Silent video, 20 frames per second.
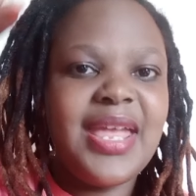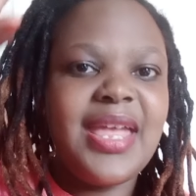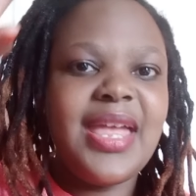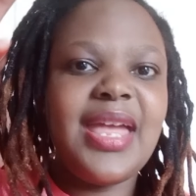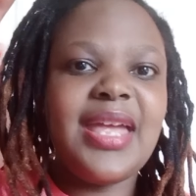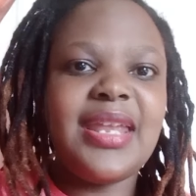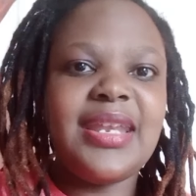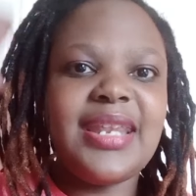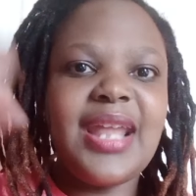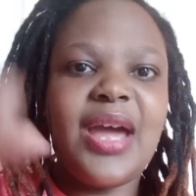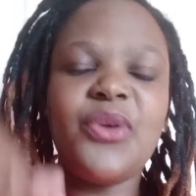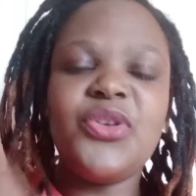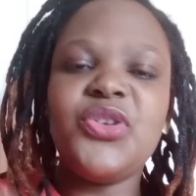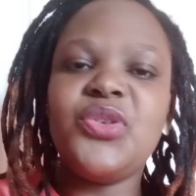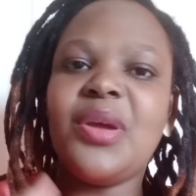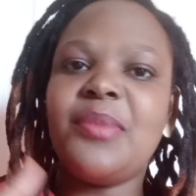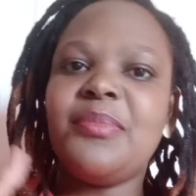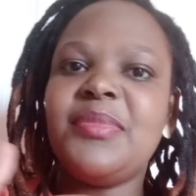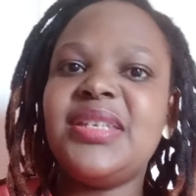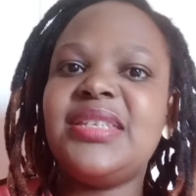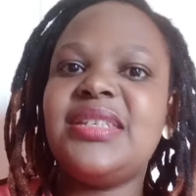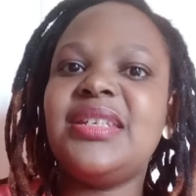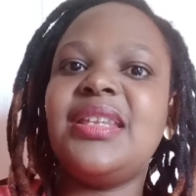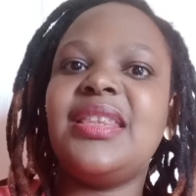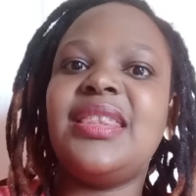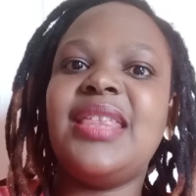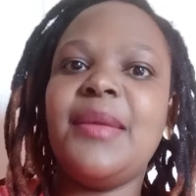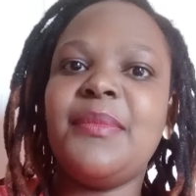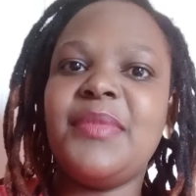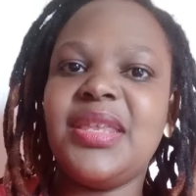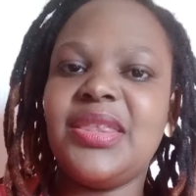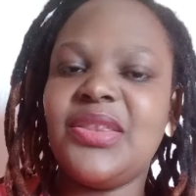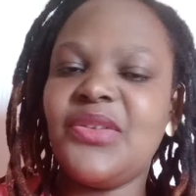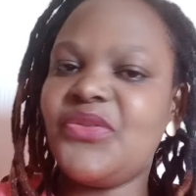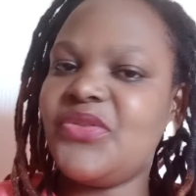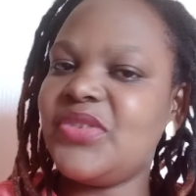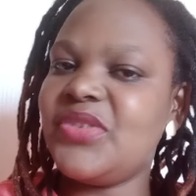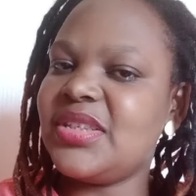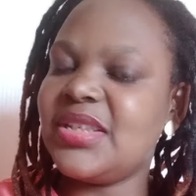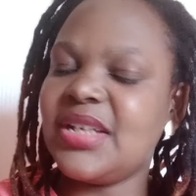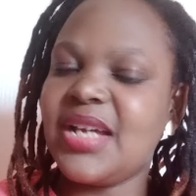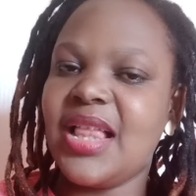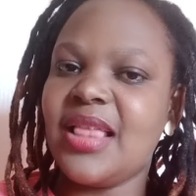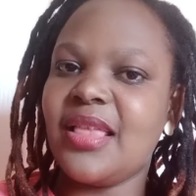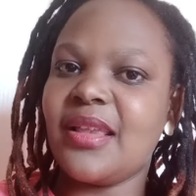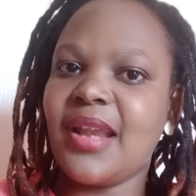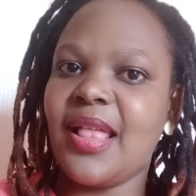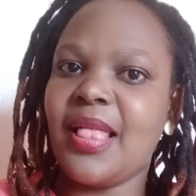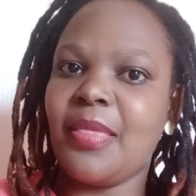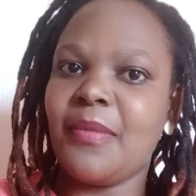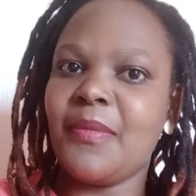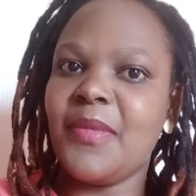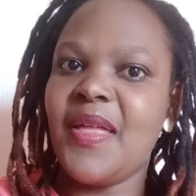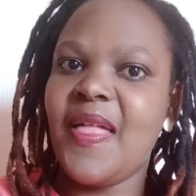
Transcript: and now you are meeting them in the physical realm.